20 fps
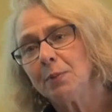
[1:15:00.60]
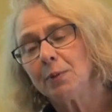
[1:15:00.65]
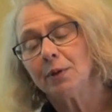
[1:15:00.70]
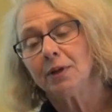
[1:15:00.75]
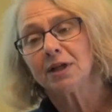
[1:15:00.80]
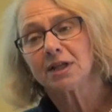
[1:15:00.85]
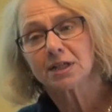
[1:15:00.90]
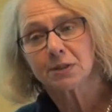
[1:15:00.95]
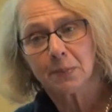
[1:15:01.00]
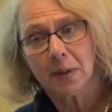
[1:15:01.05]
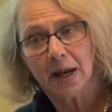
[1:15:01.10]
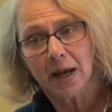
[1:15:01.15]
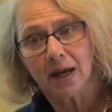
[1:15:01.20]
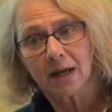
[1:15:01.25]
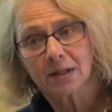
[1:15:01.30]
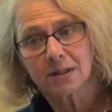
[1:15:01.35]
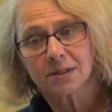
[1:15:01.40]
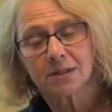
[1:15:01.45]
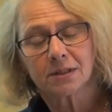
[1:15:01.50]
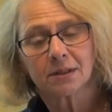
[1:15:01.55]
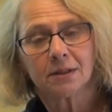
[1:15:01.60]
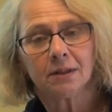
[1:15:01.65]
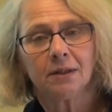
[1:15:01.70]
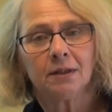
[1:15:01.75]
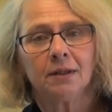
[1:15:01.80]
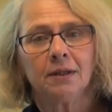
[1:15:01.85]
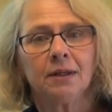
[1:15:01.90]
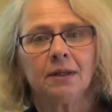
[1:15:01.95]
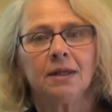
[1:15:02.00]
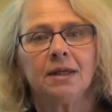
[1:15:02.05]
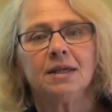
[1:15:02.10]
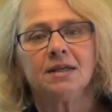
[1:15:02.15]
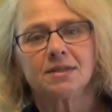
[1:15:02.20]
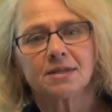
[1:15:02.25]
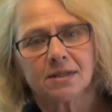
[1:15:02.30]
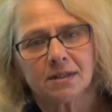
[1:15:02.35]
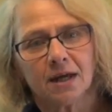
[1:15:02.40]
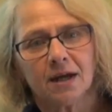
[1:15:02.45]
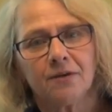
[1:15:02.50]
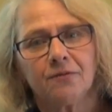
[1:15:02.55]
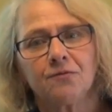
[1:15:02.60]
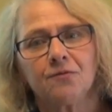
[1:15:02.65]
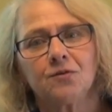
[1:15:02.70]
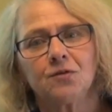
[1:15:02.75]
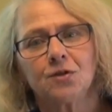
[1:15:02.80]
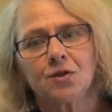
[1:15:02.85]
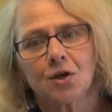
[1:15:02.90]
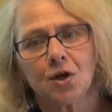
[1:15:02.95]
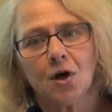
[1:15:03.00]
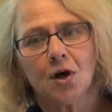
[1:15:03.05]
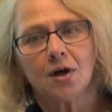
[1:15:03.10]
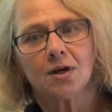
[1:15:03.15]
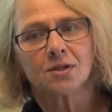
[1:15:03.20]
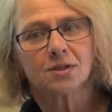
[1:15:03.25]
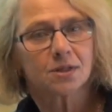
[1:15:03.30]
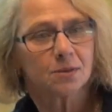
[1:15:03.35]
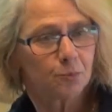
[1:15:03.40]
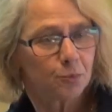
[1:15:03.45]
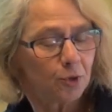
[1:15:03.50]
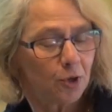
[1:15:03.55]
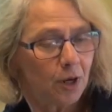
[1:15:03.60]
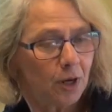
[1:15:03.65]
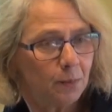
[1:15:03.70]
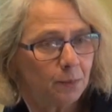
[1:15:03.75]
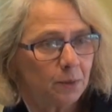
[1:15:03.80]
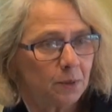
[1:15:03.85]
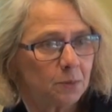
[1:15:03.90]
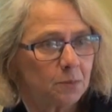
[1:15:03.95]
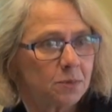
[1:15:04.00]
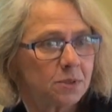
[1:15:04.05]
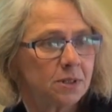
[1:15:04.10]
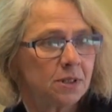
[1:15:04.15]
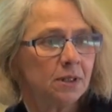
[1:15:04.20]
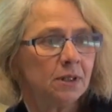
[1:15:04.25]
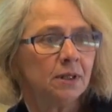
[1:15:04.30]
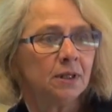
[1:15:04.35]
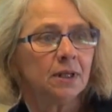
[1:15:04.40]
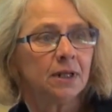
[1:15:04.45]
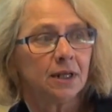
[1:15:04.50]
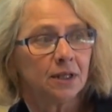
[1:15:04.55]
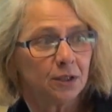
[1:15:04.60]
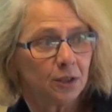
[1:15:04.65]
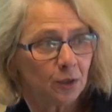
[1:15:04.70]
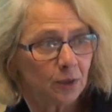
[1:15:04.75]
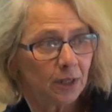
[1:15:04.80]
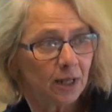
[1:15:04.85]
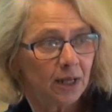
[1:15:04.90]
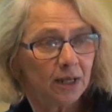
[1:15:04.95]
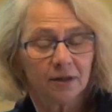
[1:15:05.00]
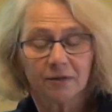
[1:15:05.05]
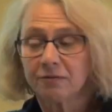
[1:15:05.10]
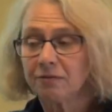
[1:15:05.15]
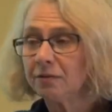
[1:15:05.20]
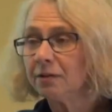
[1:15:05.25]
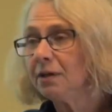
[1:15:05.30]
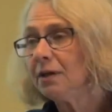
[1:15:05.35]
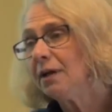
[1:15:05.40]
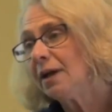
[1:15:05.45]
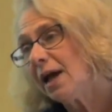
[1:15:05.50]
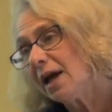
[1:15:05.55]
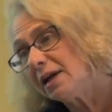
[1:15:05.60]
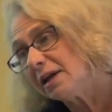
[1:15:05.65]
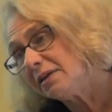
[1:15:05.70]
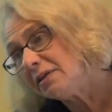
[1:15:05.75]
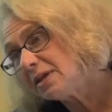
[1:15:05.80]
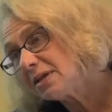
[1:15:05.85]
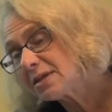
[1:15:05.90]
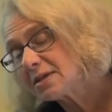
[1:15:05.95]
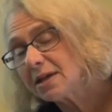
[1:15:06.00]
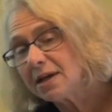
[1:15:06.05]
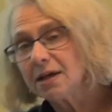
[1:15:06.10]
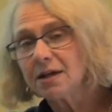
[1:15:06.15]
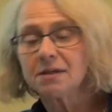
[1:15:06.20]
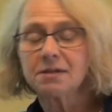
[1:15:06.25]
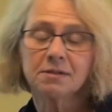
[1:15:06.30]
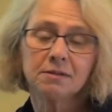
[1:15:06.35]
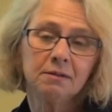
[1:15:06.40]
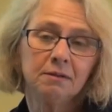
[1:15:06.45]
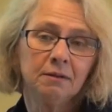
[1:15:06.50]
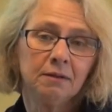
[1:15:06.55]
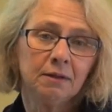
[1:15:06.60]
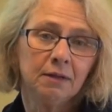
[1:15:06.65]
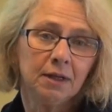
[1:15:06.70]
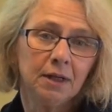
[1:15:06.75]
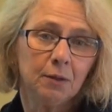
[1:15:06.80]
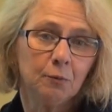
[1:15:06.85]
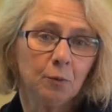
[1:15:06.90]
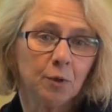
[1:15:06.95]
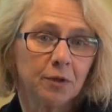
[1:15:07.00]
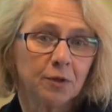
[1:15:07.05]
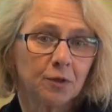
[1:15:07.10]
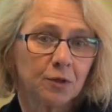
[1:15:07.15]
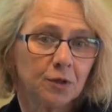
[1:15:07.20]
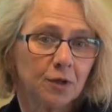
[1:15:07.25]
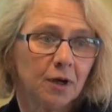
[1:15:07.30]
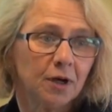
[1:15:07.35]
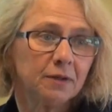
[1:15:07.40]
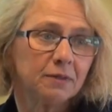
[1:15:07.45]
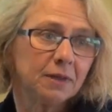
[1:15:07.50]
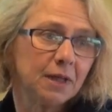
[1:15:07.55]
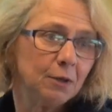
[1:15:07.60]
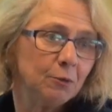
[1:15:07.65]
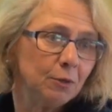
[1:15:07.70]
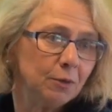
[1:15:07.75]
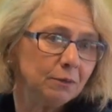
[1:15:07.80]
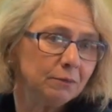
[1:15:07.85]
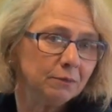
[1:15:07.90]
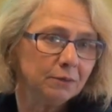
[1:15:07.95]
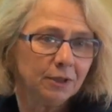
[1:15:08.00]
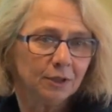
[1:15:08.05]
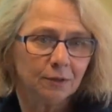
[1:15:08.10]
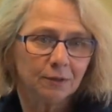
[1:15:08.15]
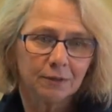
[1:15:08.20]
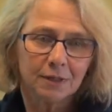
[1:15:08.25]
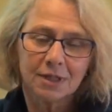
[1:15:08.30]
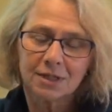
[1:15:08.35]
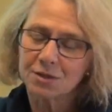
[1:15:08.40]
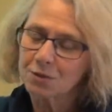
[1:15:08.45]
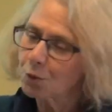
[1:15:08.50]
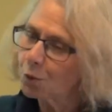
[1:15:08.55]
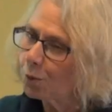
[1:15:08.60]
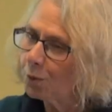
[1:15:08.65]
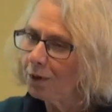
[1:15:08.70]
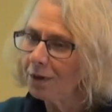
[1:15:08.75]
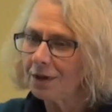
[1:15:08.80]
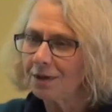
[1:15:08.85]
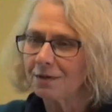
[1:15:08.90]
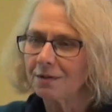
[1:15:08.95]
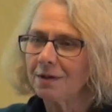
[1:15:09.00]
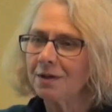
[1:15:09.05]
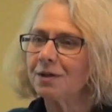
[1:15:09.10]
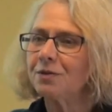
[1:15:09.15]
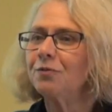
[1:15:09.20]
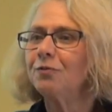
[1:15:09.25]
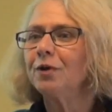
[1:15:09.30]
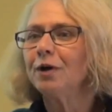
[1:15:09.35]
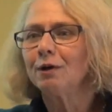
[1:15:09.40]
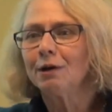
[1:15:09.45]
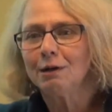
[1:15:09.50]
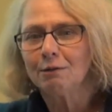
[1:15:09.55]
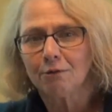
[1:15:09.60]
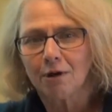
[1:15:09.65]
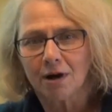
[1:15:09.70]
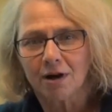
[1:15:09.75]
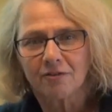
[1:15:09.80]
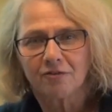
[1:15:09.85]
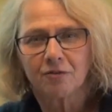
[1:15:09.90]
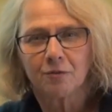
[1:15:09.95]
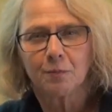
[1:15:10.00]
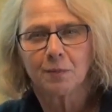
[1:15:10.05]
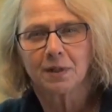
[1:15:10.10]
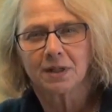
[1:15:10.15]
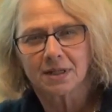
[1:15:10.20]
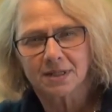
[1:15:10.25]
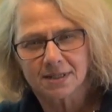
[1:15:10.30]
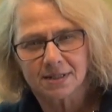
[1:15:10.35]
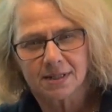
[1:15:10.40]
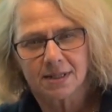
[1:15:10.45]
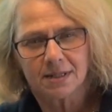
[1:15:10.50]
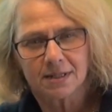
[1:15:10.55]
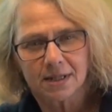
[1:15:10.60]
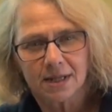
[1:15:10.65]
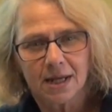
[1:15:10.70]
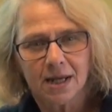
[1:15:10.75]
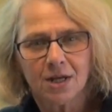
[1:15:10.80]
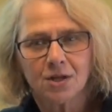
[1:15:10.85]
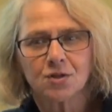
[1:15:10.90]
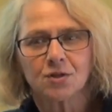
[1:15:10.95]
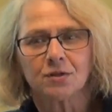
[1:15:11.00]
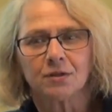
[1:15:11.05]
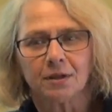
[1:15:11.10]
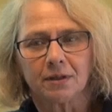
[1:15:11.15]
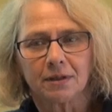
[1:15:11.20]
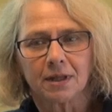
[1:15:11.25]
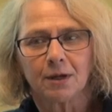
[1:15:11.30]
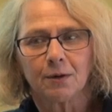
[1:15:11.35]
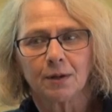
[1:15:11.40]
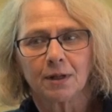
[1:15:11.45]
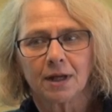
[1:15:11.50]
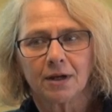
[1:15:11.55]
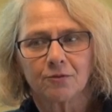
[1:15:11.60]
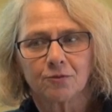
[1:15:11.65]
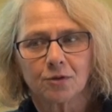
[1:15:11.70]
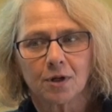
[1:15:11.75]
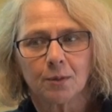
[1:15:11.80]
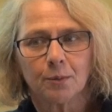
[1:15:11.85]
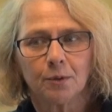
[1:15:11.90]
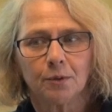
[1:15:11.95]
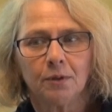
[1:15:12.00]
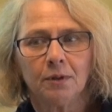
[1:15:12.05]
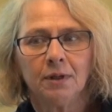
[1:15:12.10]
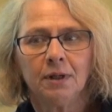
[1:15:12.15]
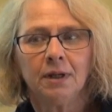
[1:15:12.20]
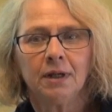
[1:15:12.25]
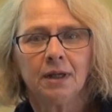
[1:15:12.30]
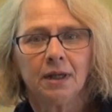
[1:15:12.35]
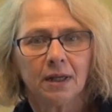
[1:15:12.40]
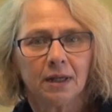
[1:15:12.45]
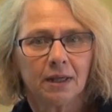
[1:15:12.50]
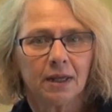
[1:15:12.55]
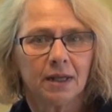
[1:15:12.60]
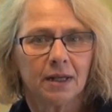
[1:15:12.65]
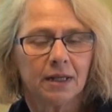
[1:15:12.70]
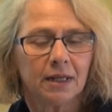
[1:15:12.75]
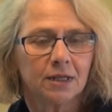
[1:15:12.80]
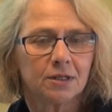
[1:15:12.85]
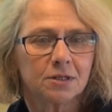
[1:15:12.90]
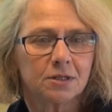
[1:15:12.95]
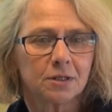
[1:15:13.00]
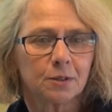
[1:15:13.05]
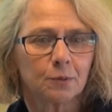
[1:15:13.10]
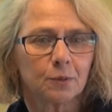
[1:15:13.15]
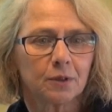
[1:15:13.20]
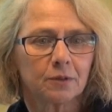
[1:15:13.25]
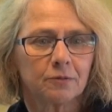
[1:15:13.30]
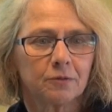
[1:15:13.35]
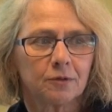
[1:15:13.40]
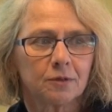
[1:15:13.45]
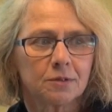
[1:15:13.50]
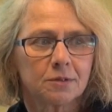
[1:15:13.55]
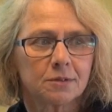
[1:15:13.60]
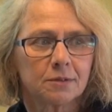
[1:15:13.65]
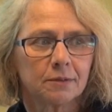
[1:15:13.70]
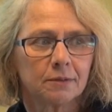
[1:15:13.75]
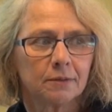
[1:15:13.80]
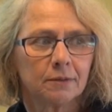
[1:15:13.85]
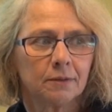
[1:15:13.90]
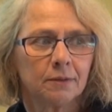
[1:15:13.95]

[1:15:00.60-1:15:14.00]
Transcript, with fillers: people expect is enough to cause them problems in their life, and in this case, in whether or not they would, you know, it's, it's very rough, but it's an indication that they would have trouble in getting into the workforce.